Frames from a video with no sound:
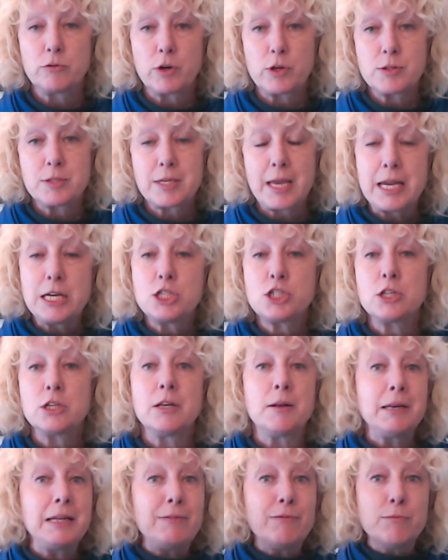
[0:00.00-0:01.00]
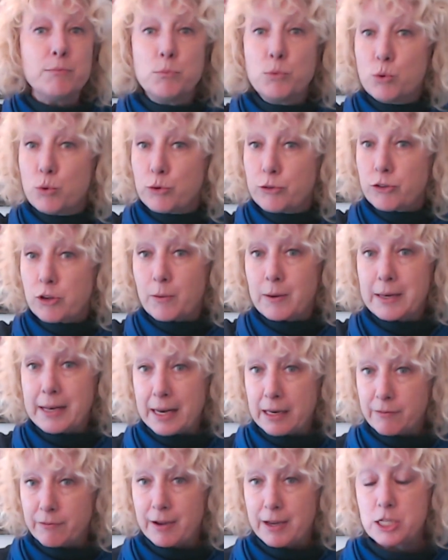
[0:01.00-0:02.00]
rotation and even more so in
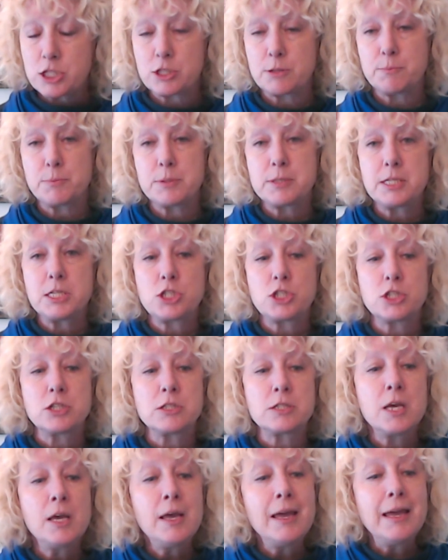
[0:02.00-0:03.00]
elevation positions,